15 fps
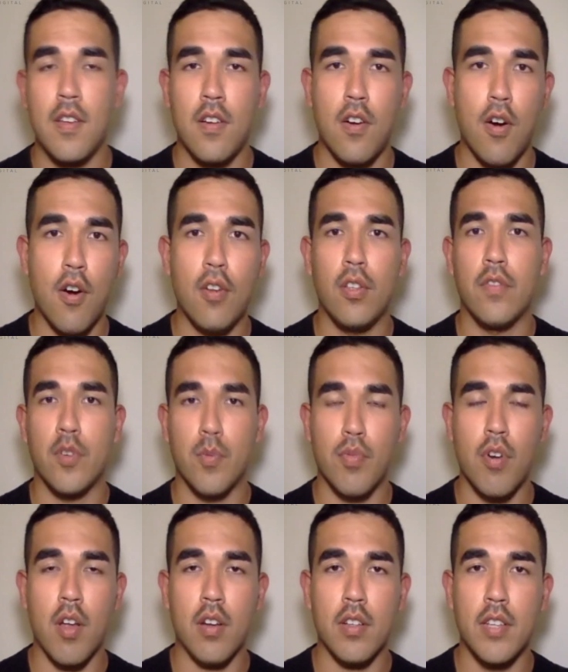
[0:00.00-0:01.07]
all of your
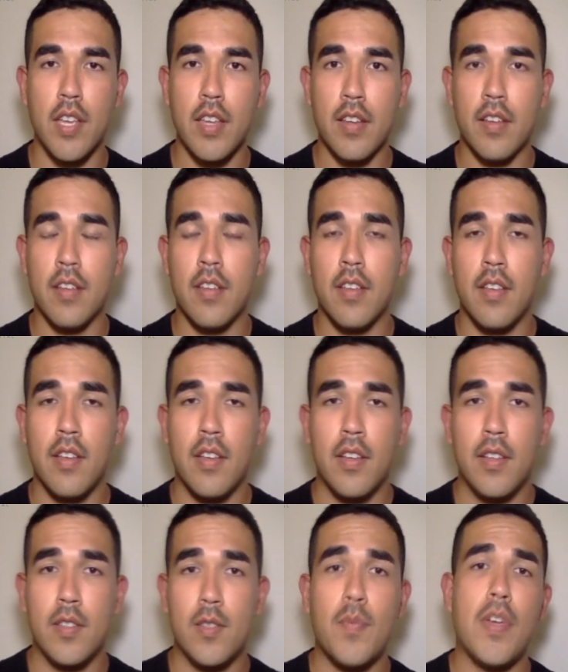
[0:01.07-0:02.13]
product data,
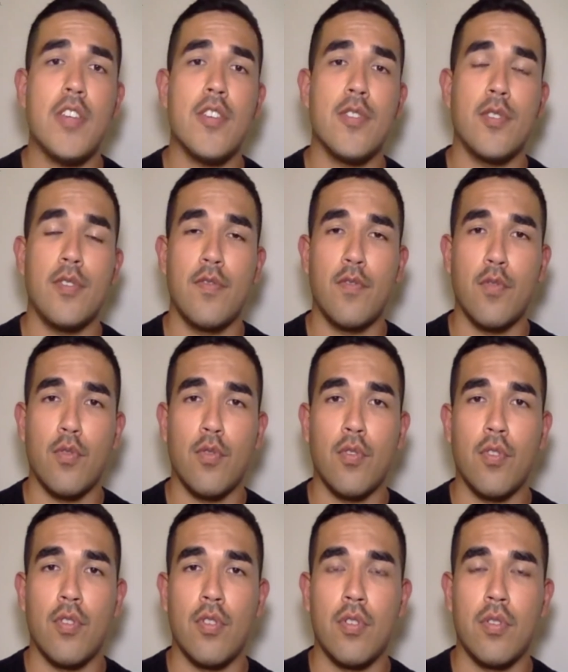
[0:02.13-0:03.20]
especially
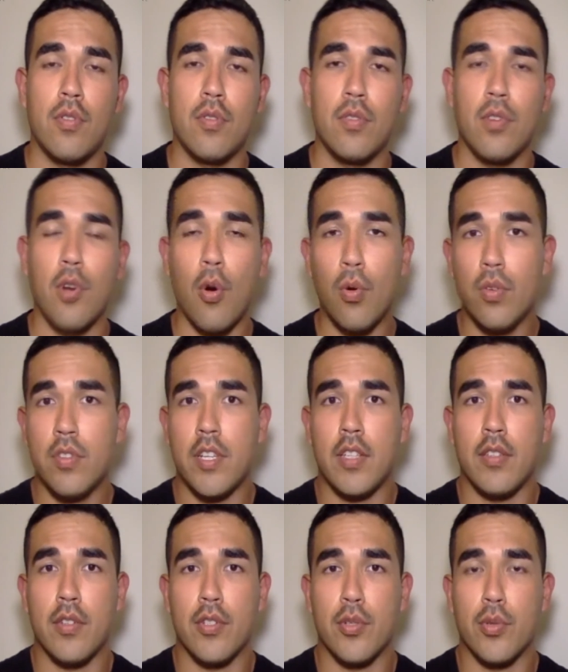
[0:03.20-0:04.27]
for
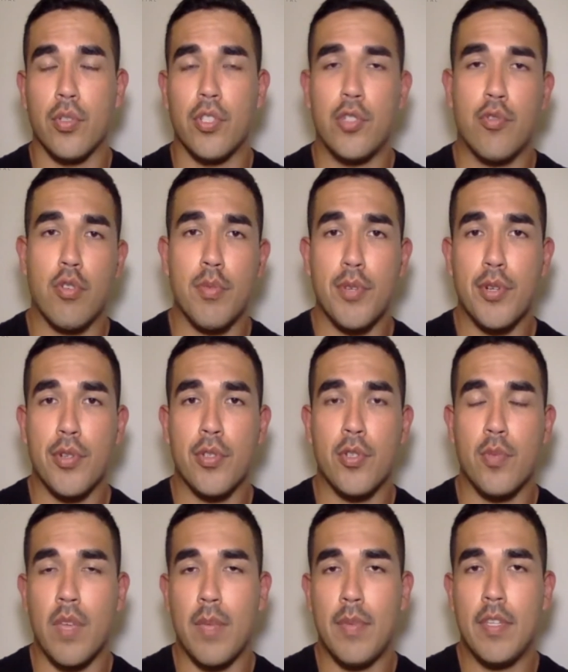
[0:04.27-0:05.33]
wholesalers or distributors who
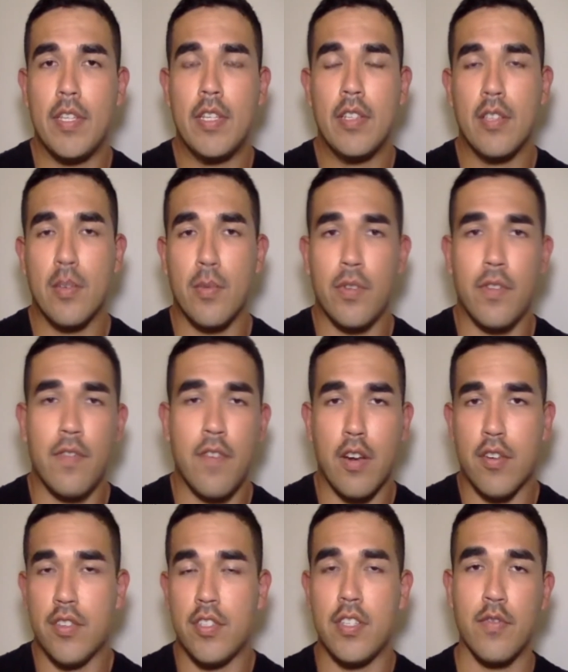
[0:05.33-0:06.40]
may be dealing with
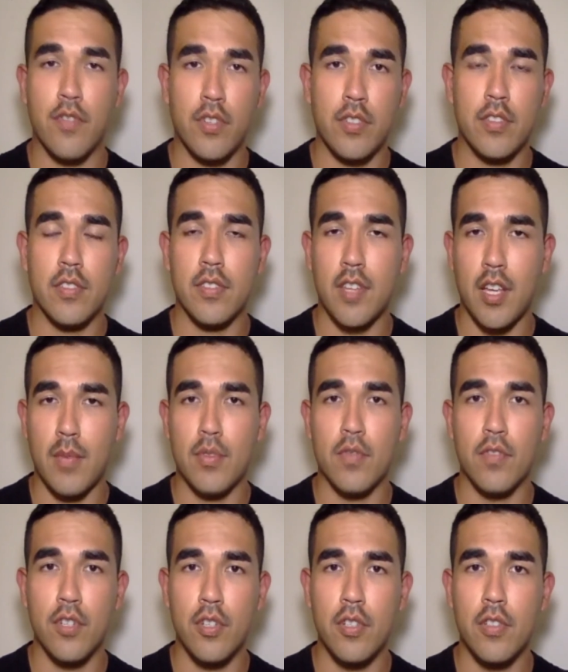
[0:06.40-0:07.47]
various different types of
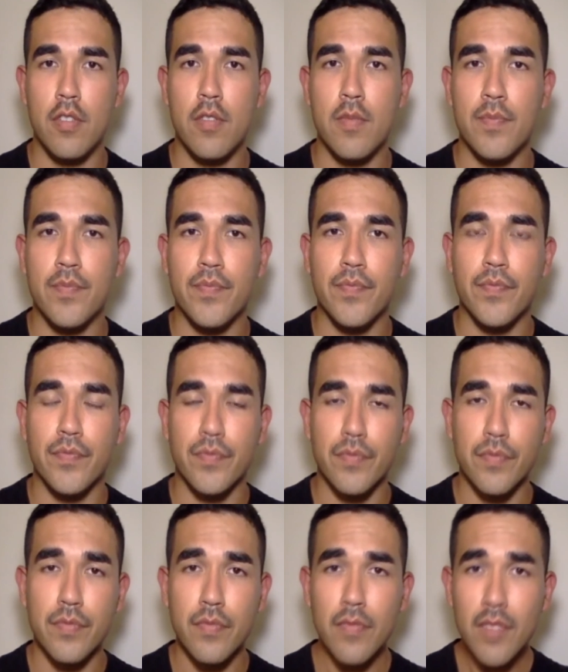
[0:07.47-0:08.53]
goods.
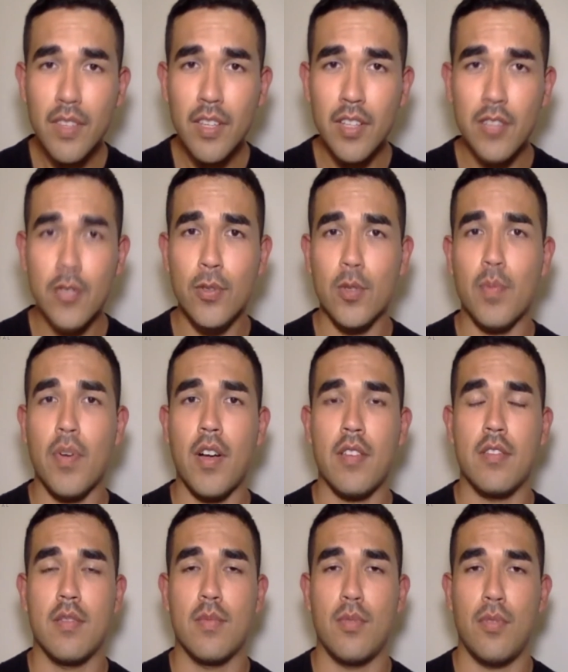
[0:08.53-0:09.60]
It's also
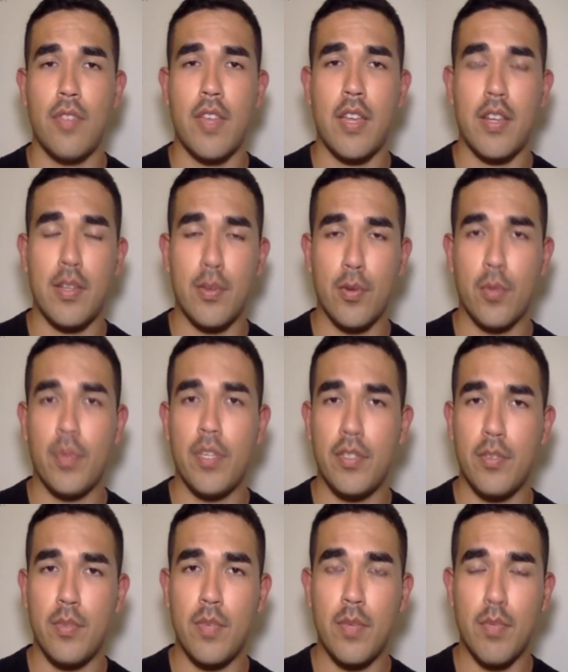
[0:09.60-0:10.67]
possible that your
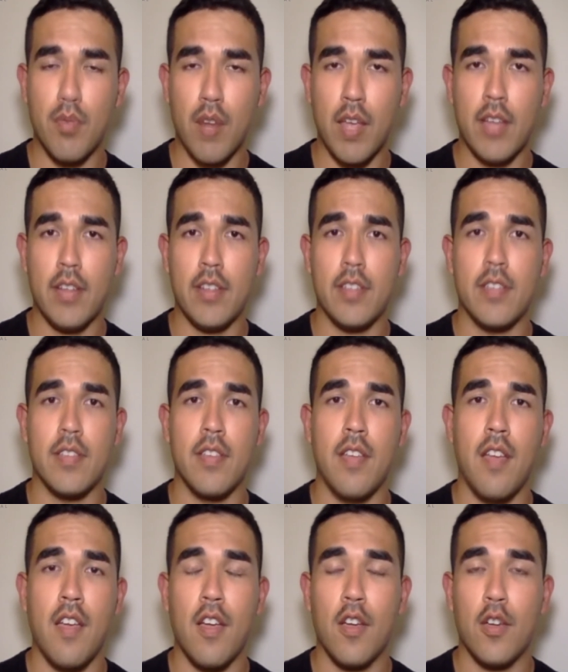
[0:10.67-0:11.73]
B2B brand is
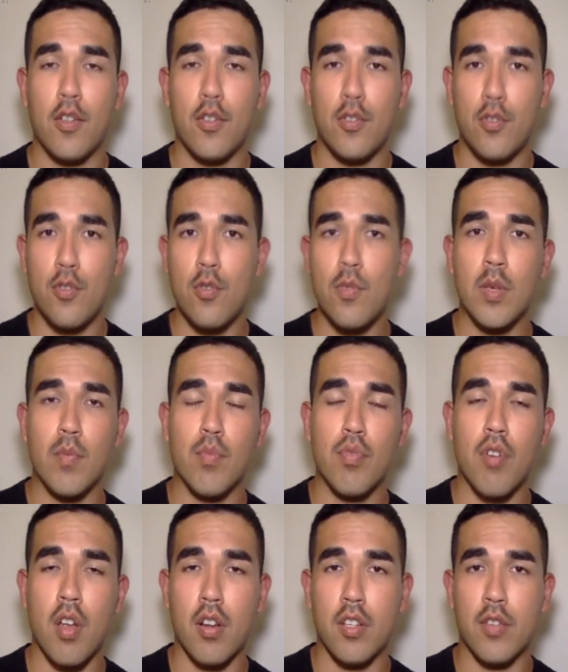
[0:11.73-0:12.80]
consuming
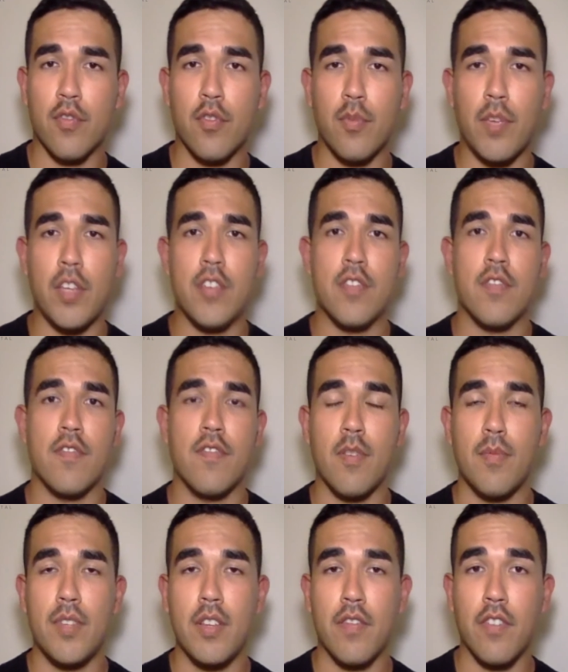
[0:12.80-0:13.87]
product information from
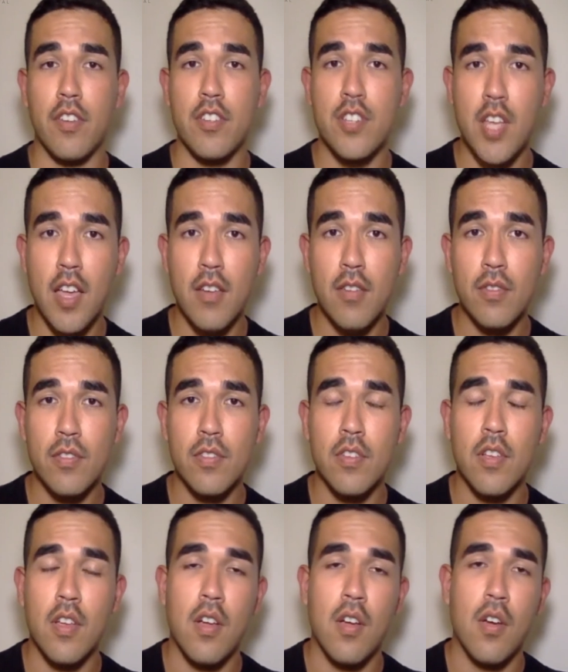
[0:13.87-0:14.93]
different channels
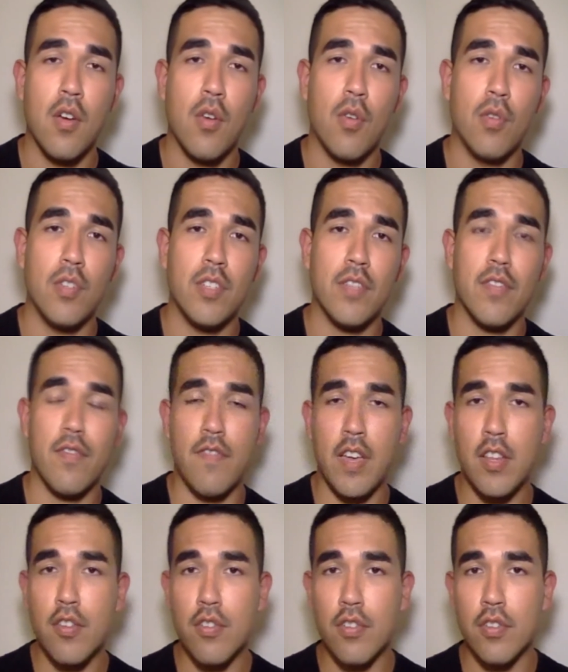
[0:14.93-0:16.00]
or different
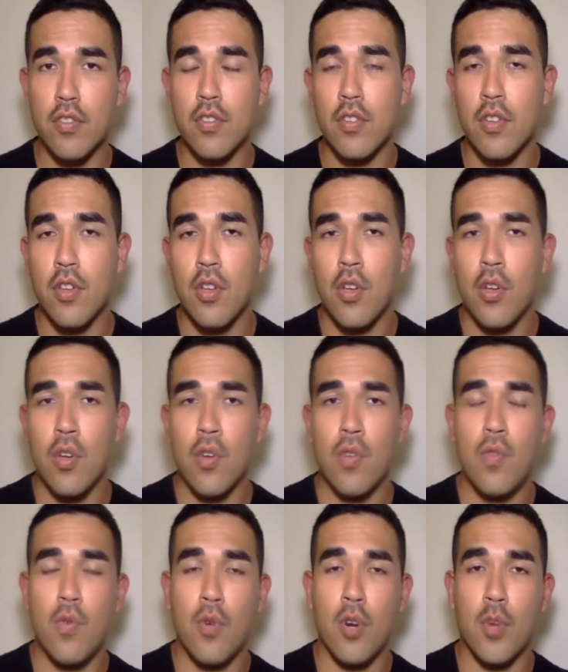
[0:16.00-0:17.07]
vendors
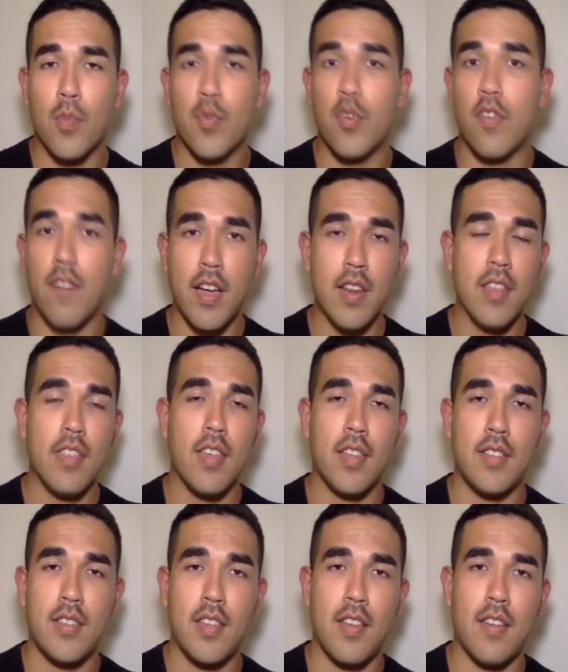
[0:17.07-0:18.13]
who are providing that
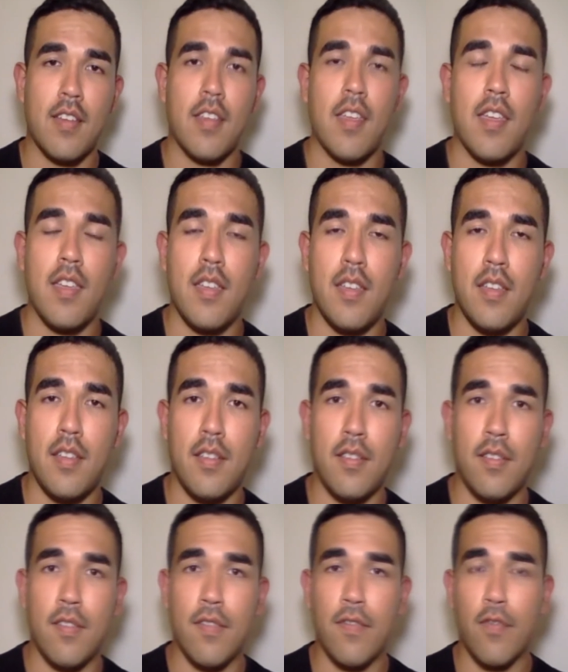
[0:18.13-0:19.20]
data in
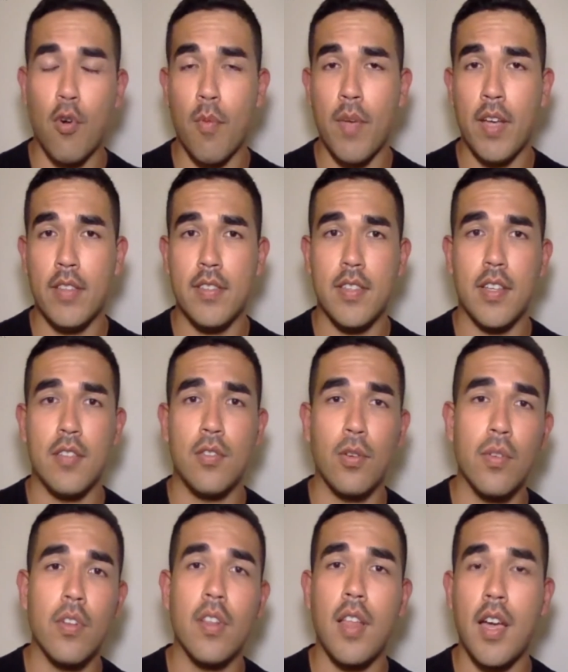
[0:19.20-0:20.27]
formats that don't
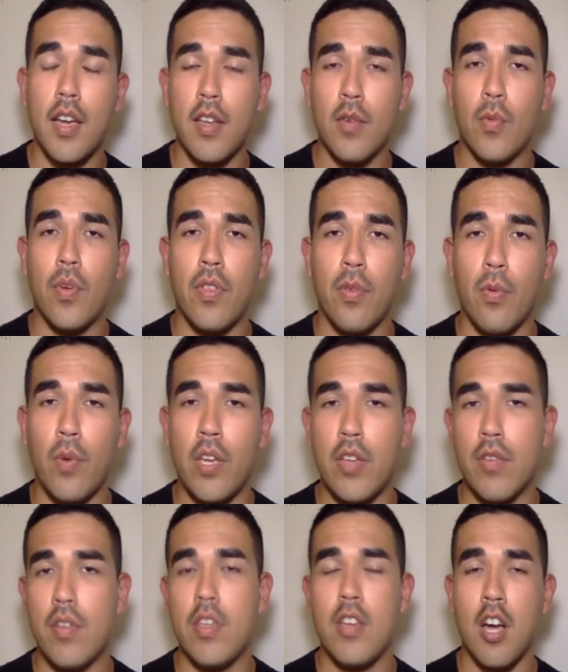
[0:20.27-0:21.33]
align with the way your
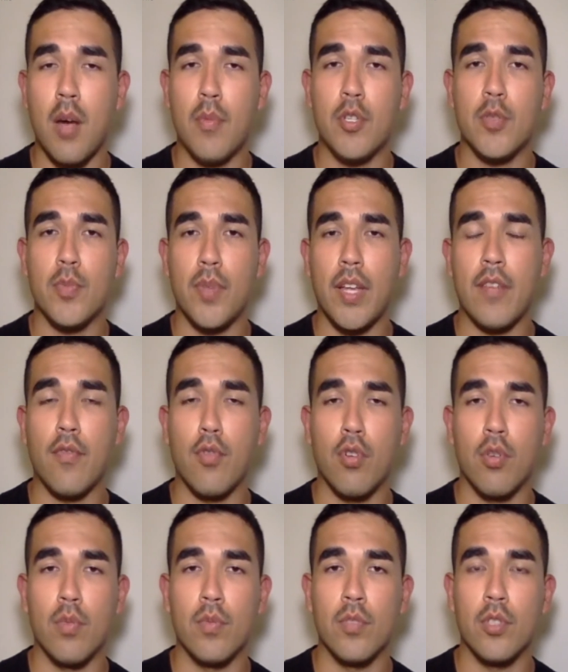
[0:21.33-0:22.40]
e-commerce
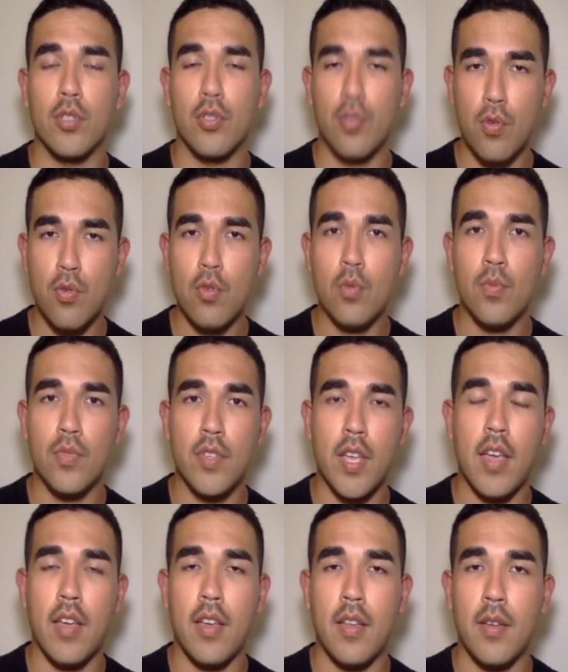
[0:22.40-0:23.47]
platform consumes
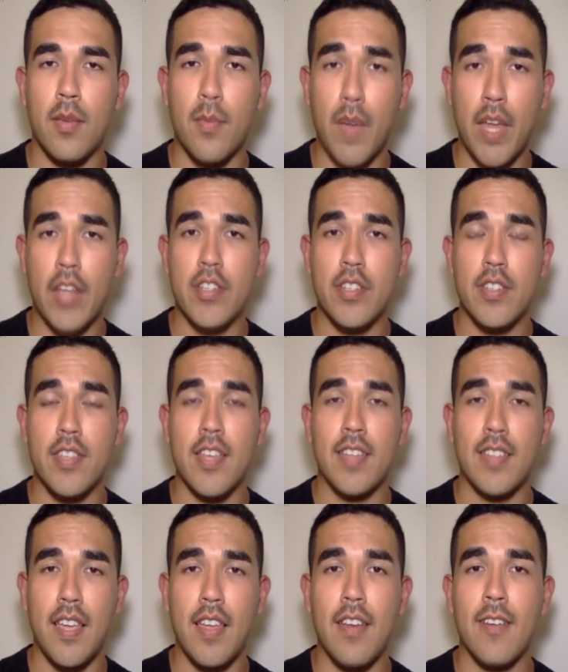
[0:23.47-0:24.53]
and manages that
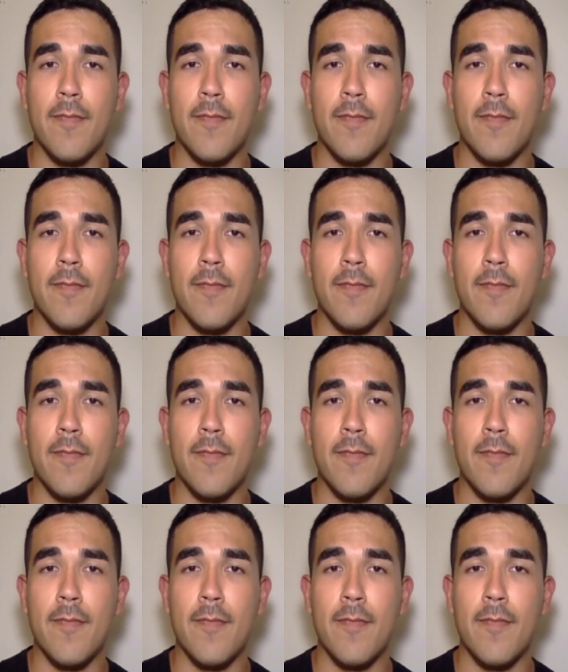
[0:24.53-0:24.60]
data.